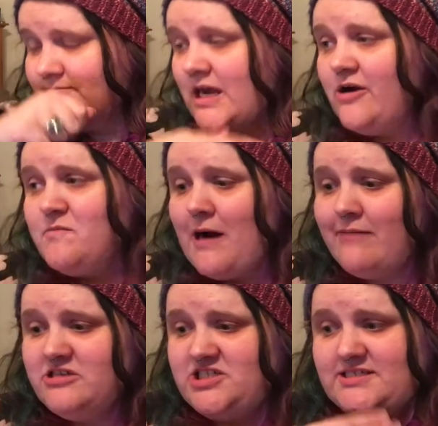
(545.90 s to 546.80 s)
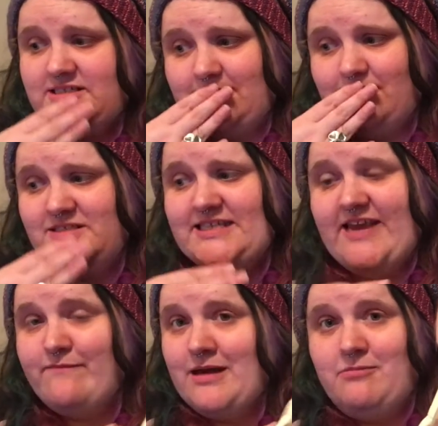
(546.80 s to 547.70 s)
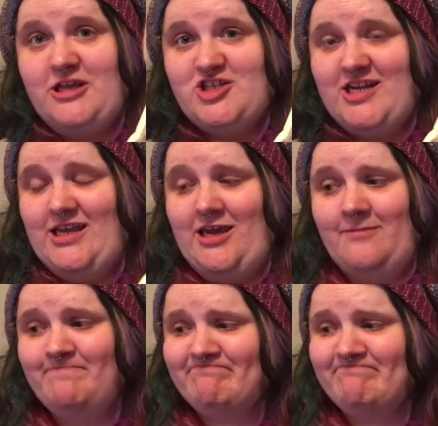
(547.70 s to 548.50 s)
I would probably just save my BJD.